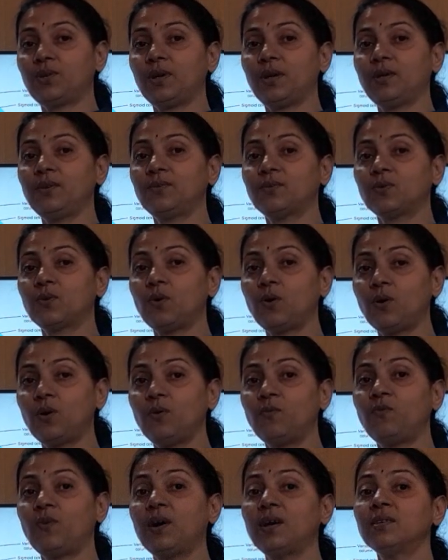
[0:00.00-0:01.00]
is called
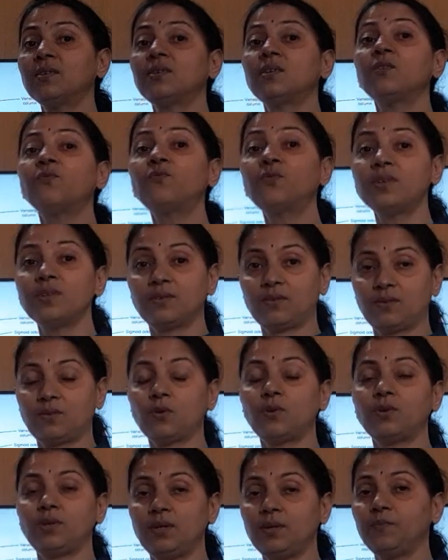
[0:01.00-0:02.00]
vas deferens,
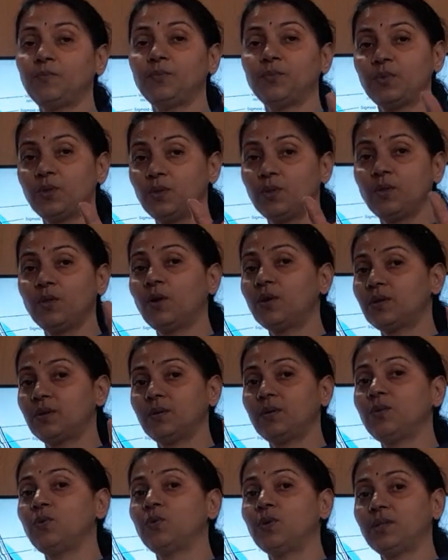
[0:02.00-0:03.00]
sorry, not
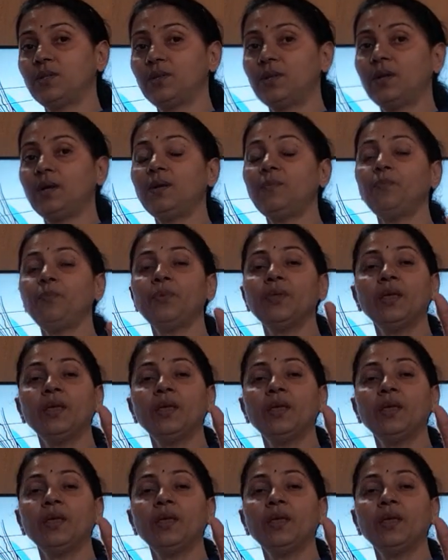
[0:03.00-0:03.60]
urethra.